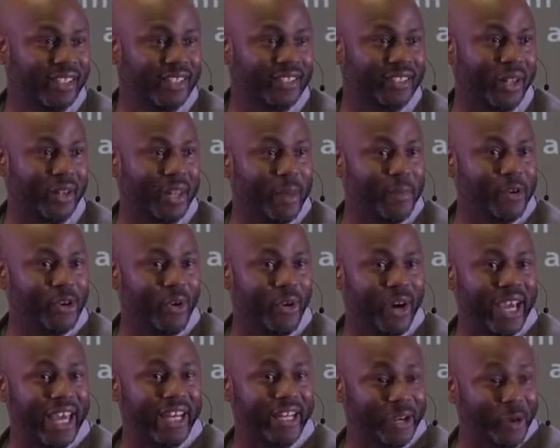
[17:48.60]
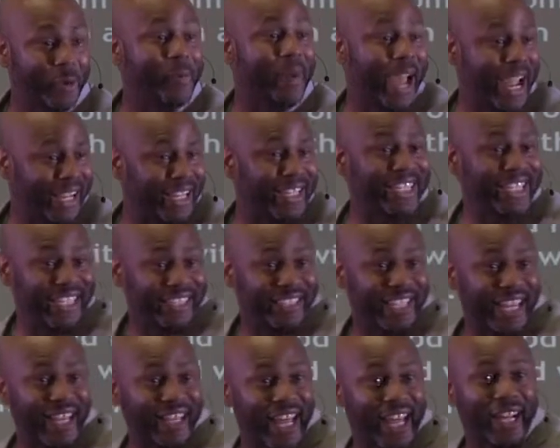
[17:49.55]
So let me go ahead and go back and get
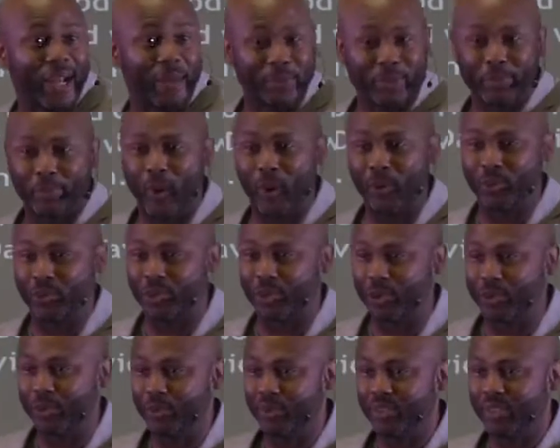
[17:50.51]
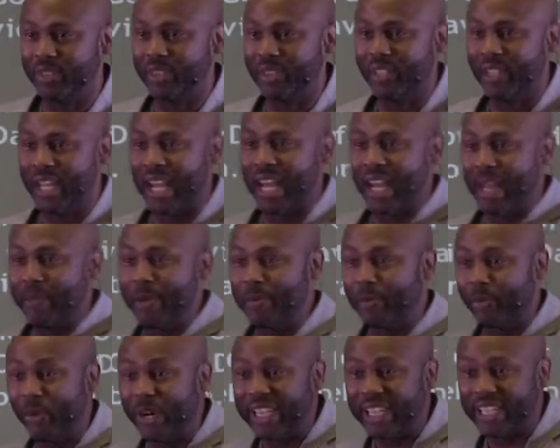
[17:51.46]
that like I'm supposed to, and let me
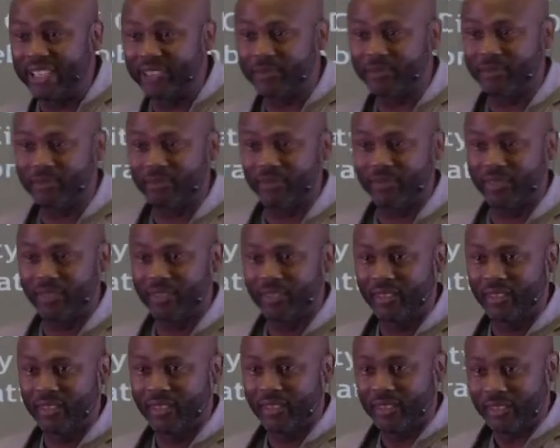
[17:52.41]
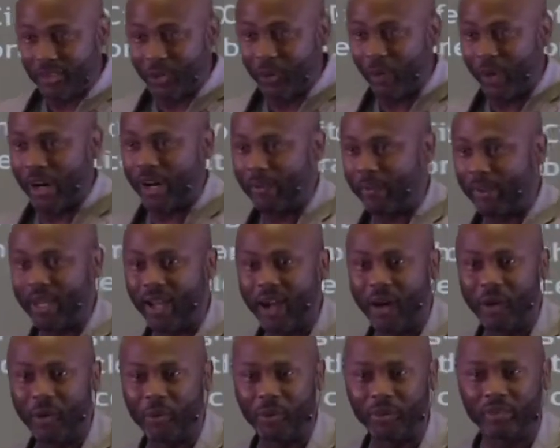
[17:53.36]
bring it to where it
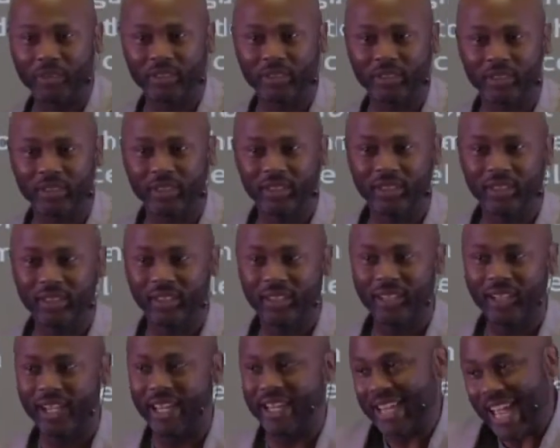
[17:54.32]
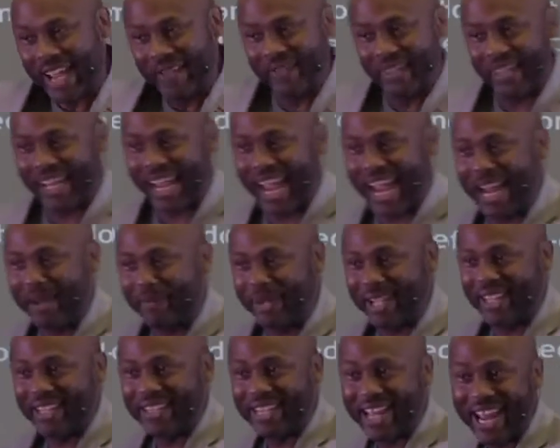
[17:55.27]
belongs. And David came
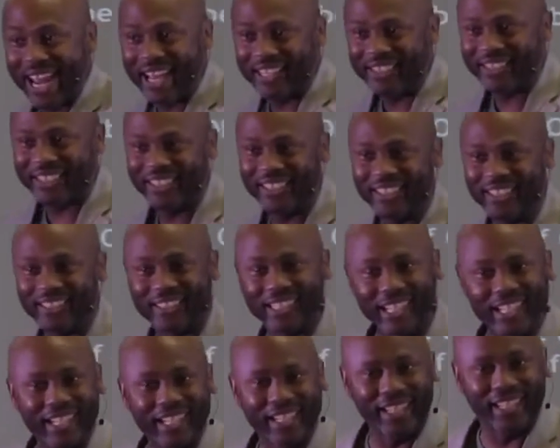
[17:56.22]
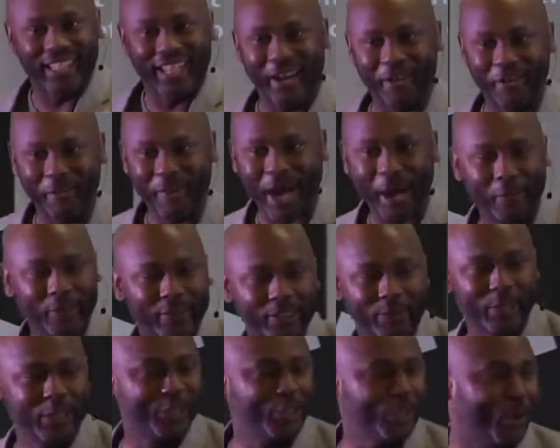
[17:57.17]
in dancing and singing, and everybody was
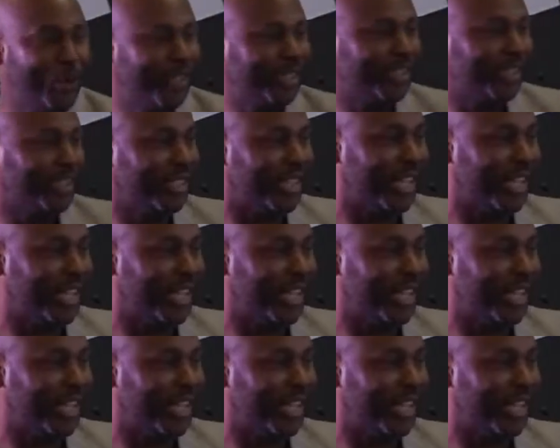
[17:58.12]
rejoicing